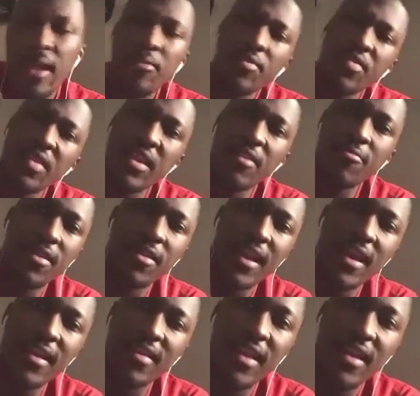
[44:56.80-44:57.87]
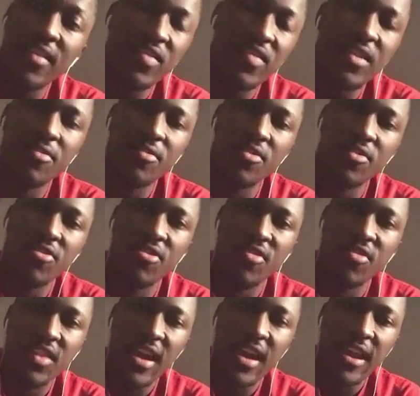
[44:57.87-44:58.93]
would say what kind of like skills you
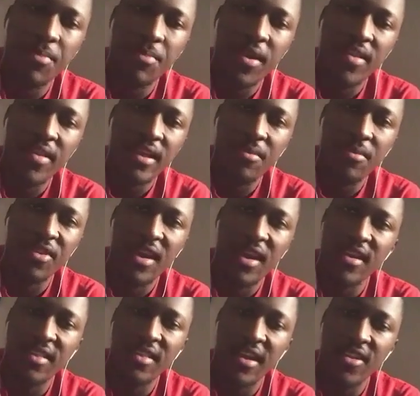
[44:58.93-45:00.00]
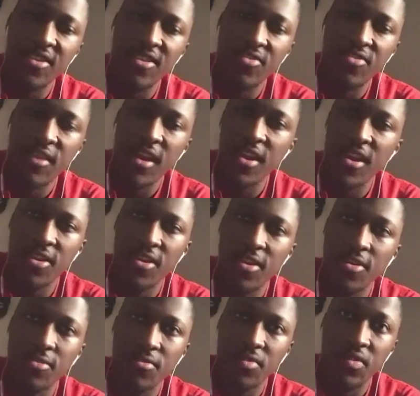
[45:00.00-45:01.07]
just kind of picked up trying to like just creating your
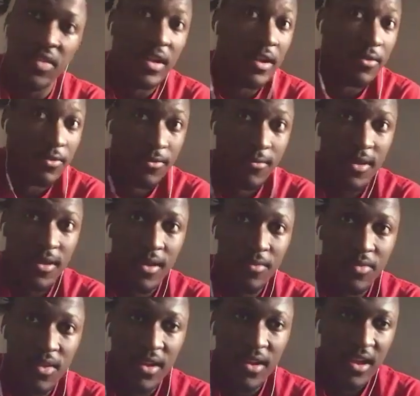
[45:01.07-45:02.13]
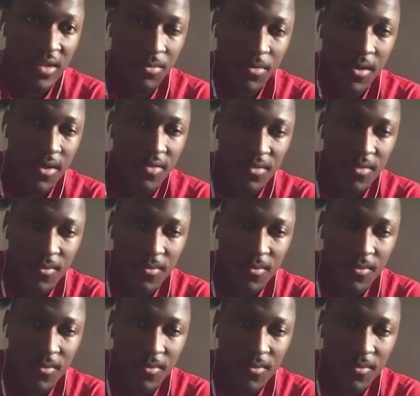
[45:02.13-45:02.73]
own stuff when it comes to cosplays.